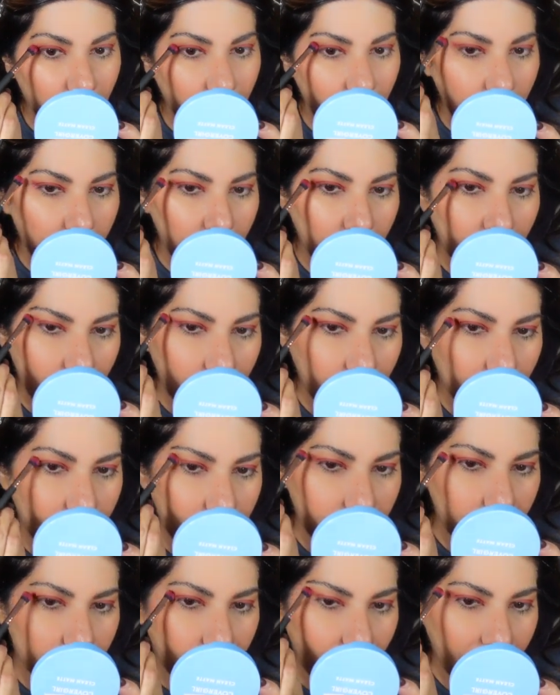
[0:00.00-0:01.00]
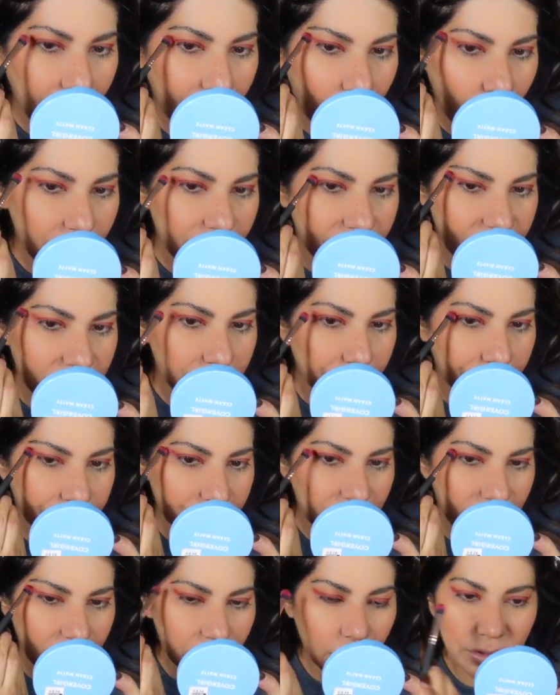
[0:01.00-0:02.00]
And you know, I always
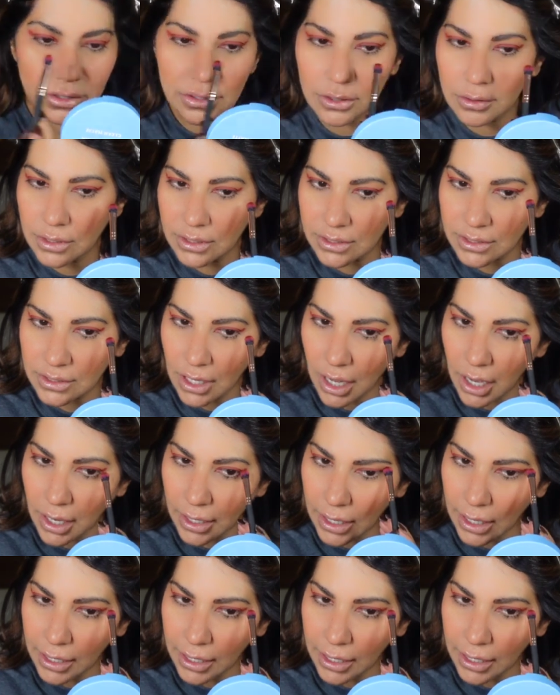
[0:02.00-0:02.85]
tilt the side.